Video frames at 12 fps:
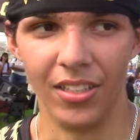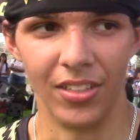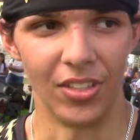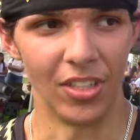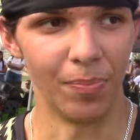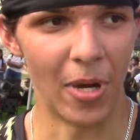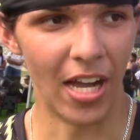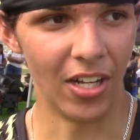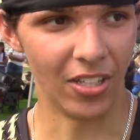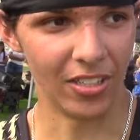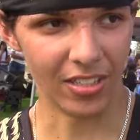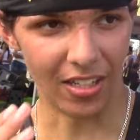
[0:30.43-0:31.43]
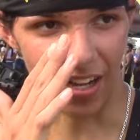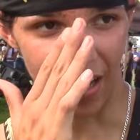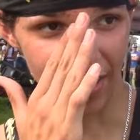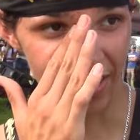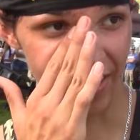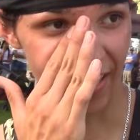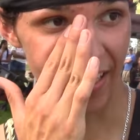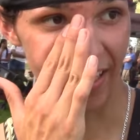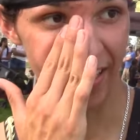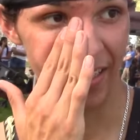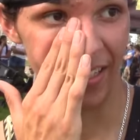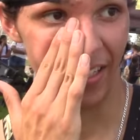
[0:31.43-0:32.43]
Third mile, honestly,
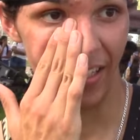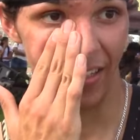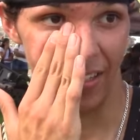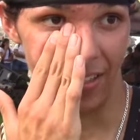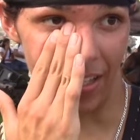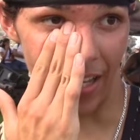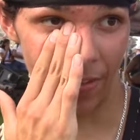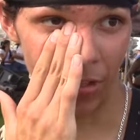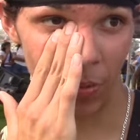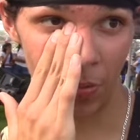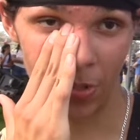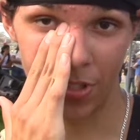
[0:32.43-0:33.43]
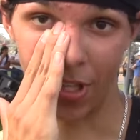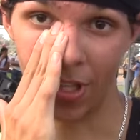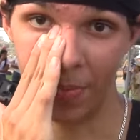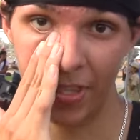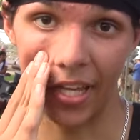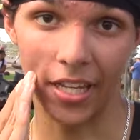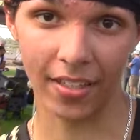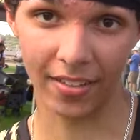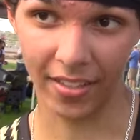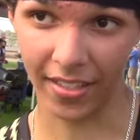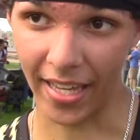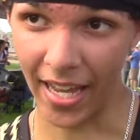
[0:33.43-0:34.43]
everyone was telling me that
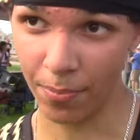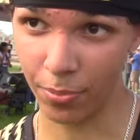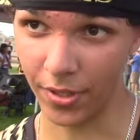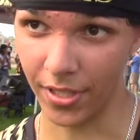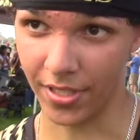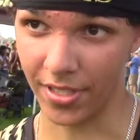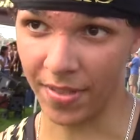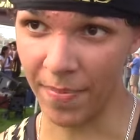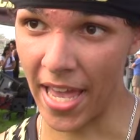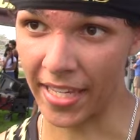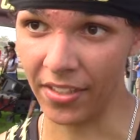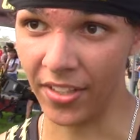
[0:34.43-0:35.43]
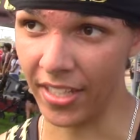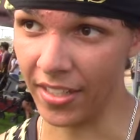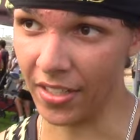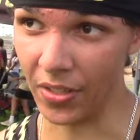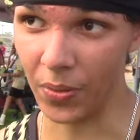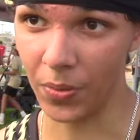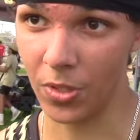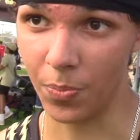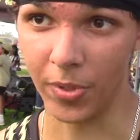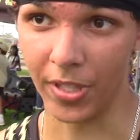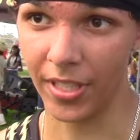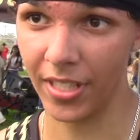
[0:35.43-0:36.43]
the gap was immaculate and huge,
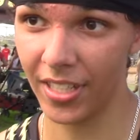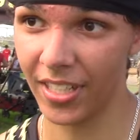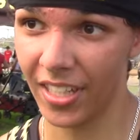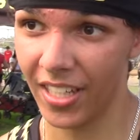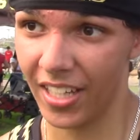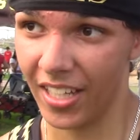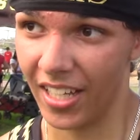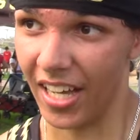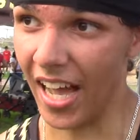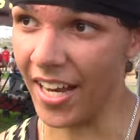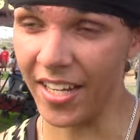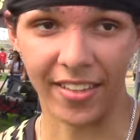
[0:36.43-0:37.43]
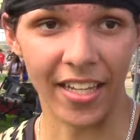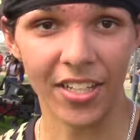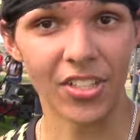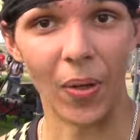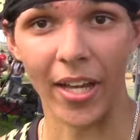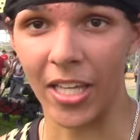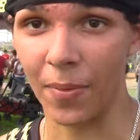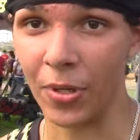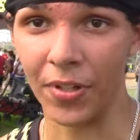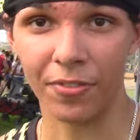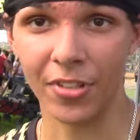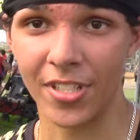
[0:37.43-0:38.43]
but I didn't think so. I kept
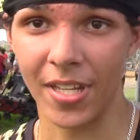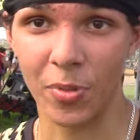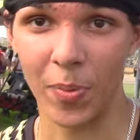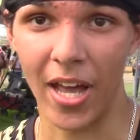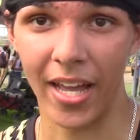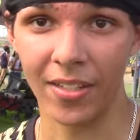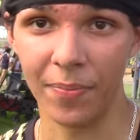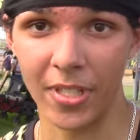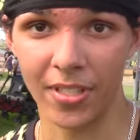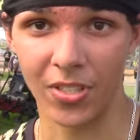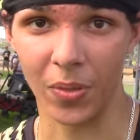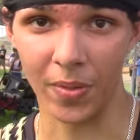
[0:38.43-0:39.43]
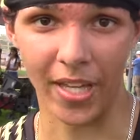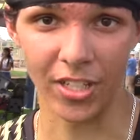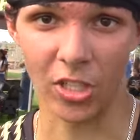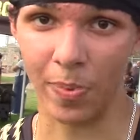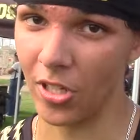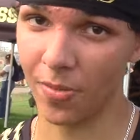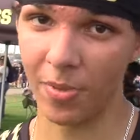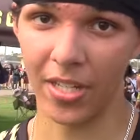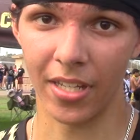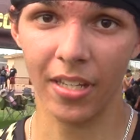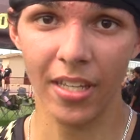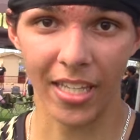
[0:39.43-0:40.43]
hearing footsteps behind me, so that just pushed me
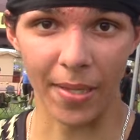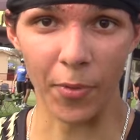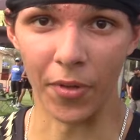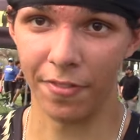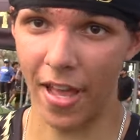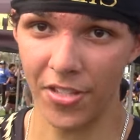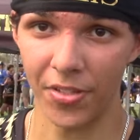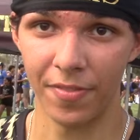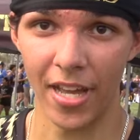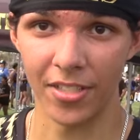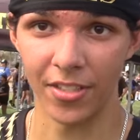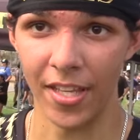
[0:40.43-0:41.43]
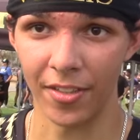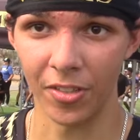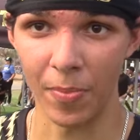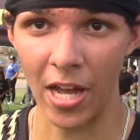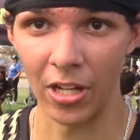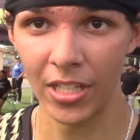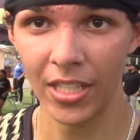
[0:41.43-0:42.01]
to keep going faster and faster that third mile.